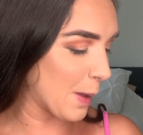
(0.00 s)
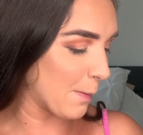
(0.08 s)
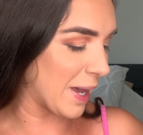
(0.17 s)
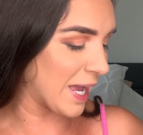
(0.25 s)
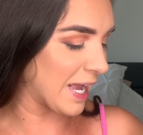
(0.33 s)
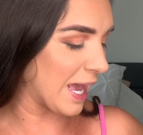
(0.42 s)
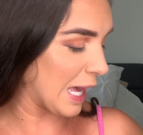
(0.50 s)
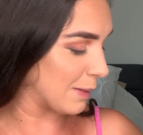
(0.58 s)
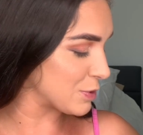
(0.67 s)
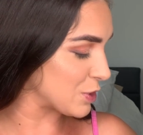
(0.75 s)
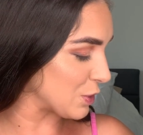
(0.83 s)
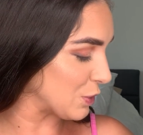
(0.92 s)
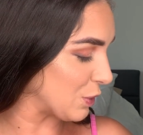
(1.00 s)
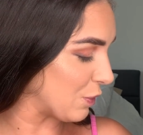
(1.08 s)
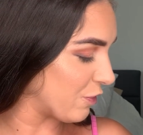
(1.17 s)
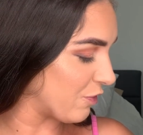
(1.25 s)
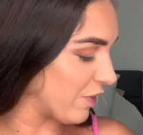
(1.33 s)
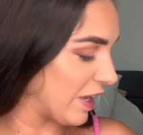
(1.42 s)
my absolute
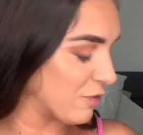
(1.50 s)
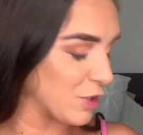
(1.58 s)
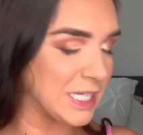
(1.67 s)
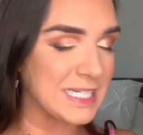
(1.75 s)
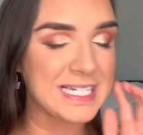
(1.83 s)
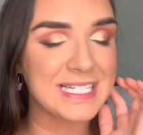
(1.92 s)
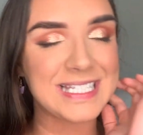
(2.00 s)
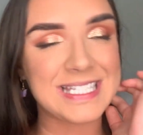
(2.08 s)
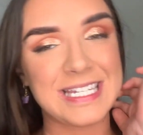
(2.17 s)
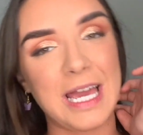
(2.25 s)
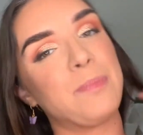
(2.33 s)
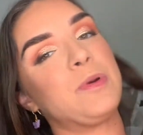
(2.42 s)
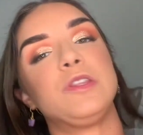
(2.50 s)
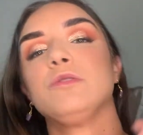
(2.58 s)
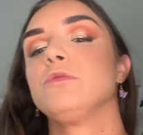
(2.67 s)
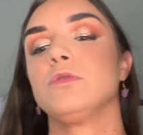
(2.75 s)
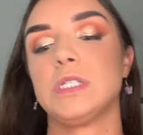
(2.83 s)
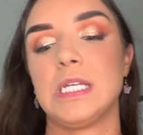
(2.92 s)
favorite step in the
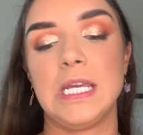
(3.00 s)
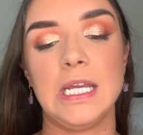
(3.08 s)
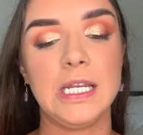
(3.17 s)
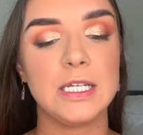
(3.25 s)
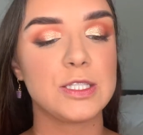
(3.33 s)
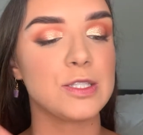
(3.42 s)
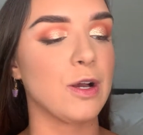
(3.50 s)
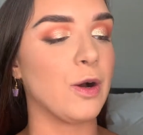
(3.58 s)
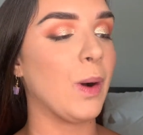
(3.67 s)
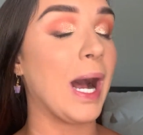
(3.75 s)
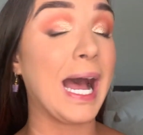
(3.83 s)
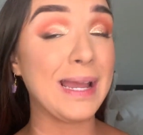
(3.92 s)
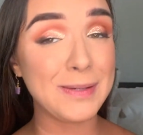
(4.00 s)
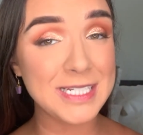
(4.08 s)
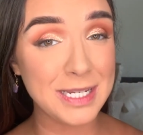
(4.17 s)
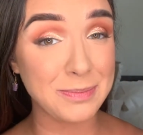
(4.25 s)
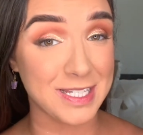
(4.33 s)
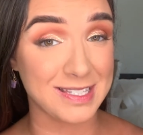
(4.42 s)
routine. So I picked
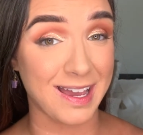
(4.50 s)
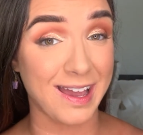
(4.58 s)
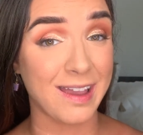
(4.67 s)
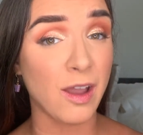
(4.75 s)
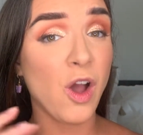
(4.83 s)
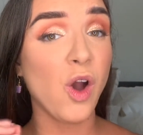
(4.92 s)
up this guy.